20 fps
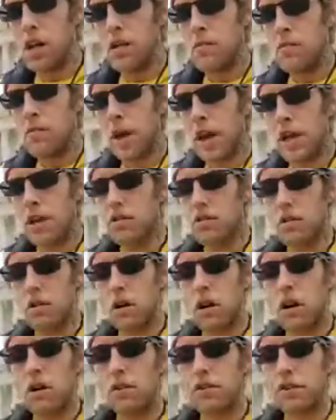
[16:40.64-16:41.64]
make or
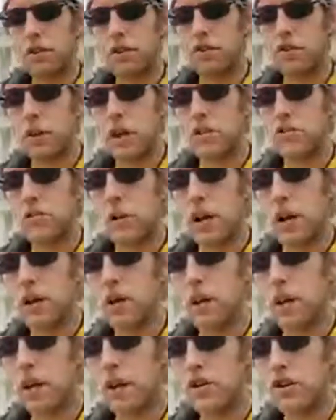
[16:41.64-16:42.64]
alter such
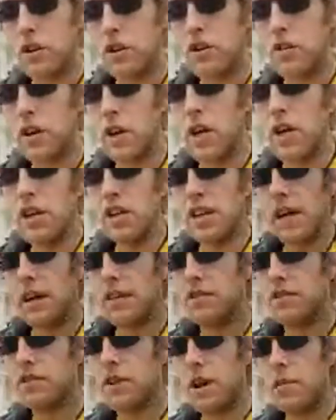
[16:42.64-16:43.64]
regulations,
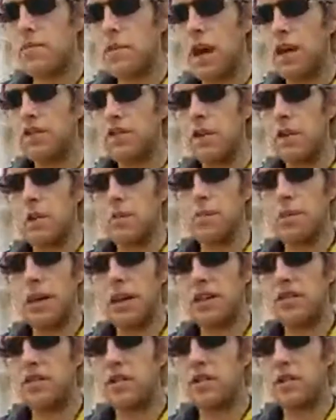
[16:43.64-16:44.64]
except as to the
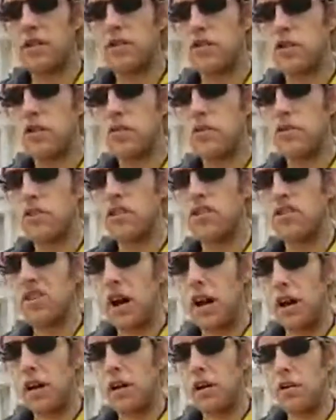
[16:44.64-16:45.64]
places of choosing
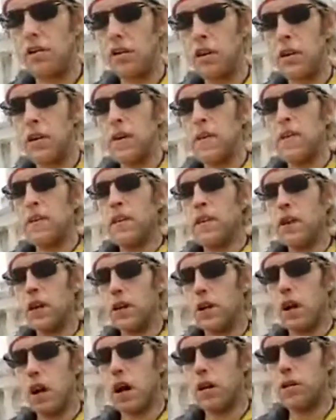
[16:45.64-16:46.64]
senators. The
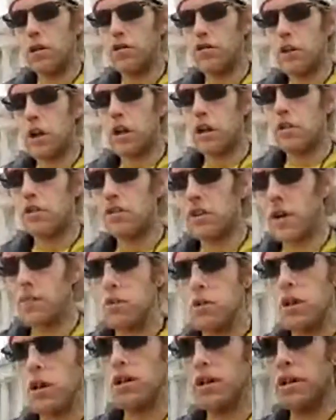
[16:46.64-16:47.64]
Congress shall
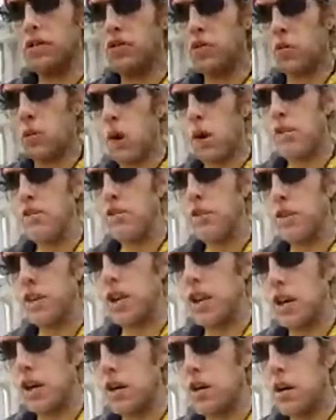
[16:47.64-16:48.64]
assemble at least once a
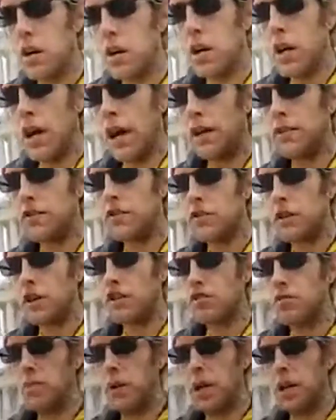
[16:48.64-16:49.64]
year, and
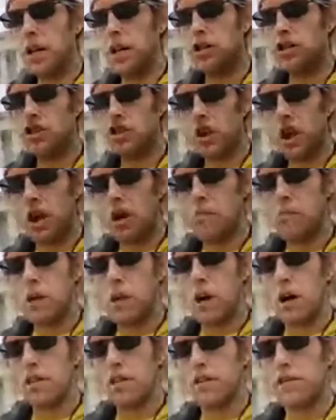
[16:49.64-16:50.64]
such meetings shall be
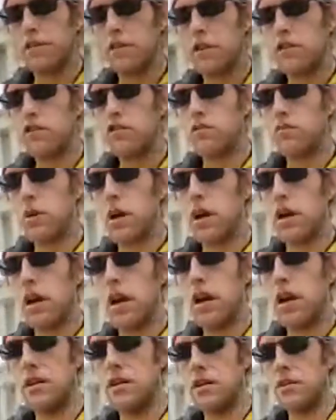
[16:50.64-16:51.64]
on the first
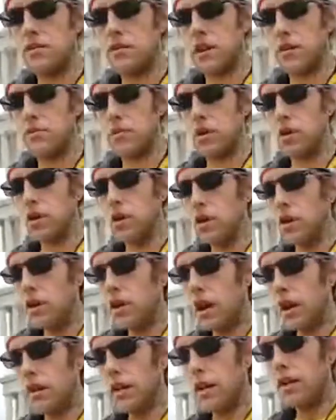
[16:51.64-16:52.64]
Monday in December,
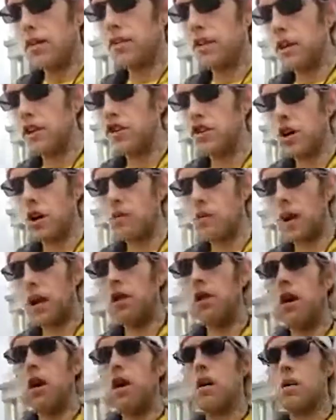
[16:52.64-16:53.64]
unless they shall by
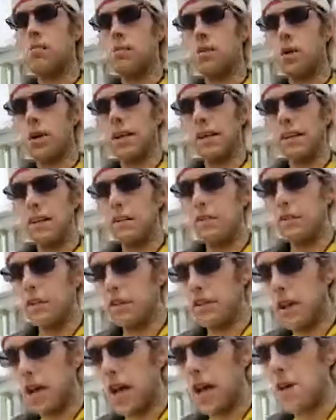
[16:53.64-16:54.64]
law appoint a different
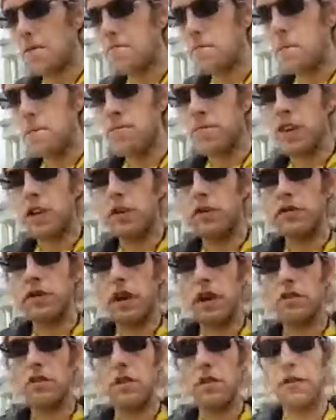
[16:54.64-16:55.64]
day.
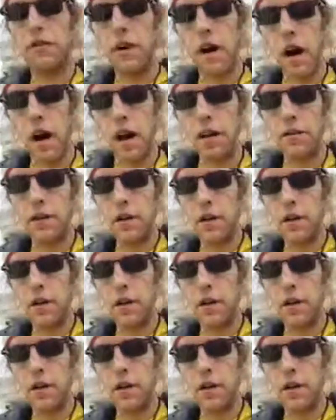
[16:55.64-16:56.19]
Section 5.